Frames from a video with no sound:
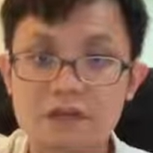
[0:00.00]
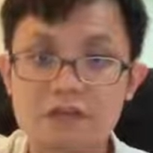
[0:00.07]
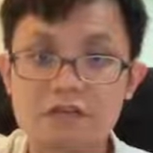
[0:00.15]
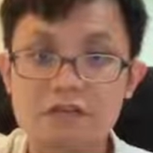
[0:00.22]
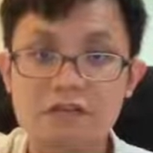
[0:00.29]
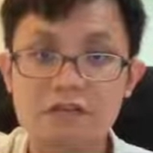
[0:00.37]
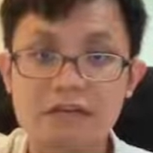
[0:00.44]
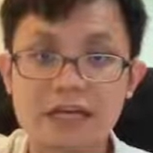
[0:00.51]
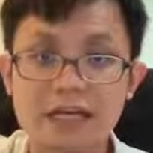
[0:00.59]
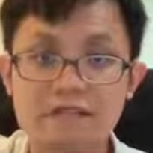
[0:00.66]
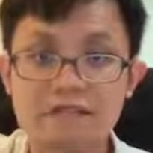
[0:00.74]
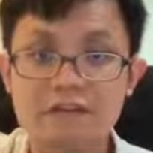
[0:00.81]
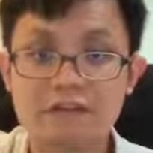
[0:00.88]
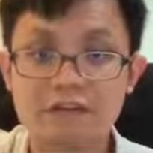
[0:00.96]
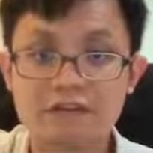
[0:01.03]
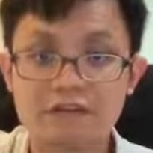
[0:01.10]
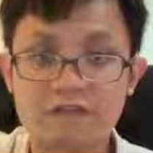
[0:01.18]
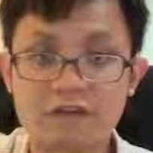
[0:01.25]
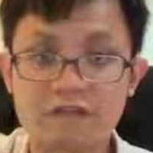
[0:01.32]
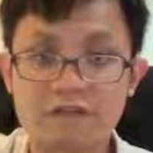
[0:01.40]
So mass will be
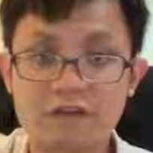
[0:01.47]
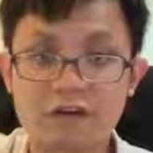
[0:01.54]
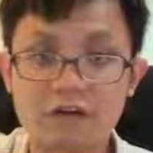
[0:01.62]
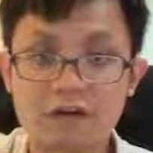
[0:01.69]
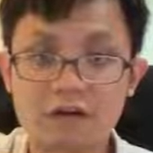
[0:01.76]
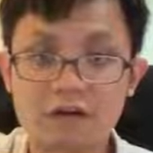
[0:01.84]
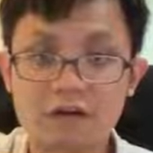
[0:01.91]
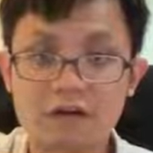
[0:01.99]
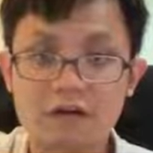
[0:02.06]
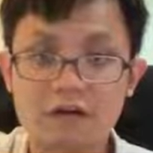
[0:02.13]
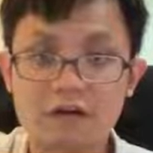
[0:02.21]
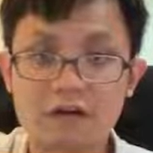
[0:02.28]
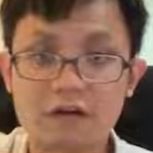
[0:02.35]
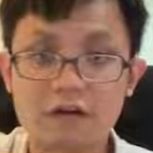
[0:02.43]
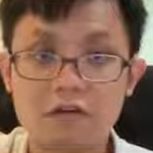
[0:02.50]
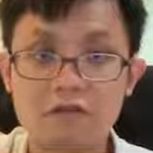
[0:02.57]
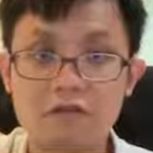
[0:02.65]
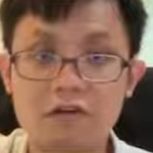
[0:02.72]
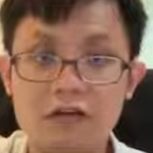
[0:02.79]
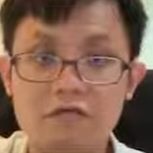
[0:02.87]
54
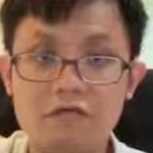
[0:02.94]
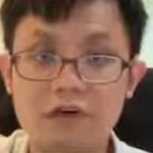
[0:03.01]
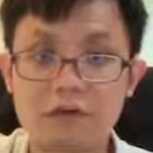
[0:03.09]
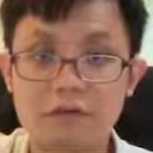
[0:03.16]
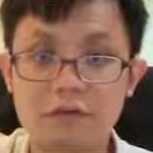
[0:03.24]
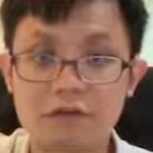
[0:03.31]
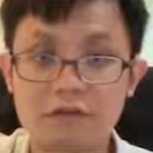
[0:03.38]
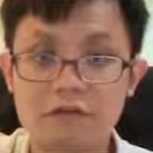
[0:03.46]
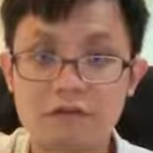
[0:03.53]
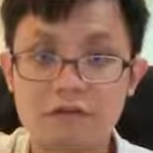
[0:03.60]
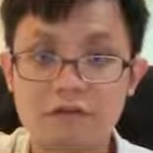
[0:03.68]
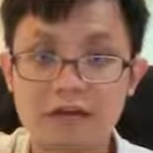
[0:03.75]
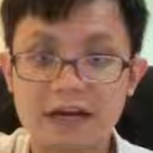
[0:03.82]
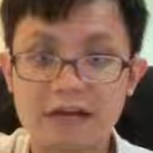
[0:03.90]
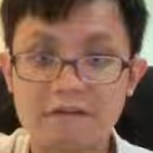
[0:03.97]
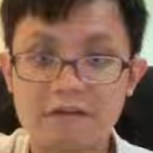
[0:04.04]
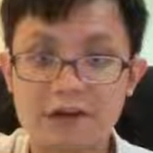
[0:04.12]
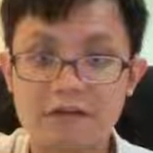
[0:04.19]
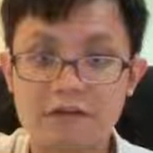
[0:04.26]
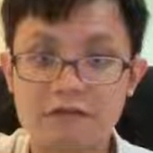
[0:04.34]
over 1.45
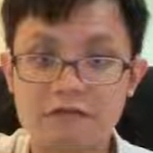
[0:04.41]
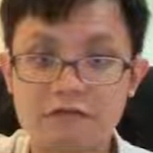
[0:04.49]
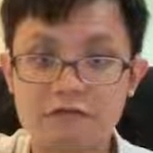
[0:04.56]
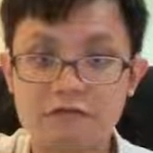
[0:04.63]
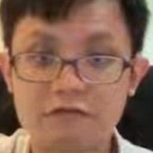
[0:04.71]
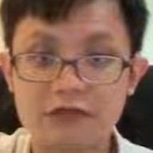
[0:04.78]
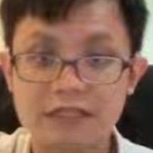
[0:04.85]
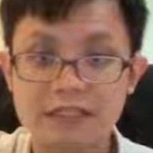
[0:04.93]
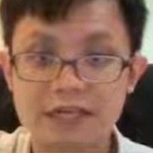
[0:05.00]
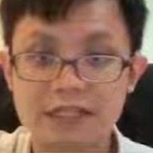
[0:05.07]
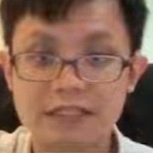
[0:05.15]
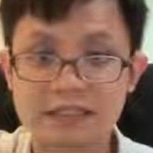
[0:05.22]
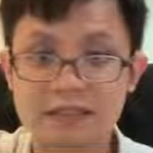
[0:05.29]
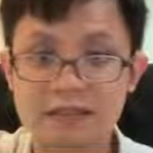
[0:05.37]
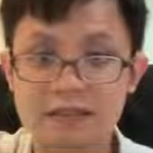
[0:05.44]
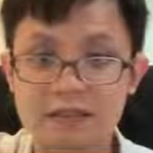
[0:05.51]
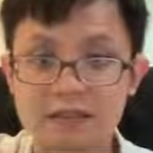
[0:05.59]
power of 2. What's the answer?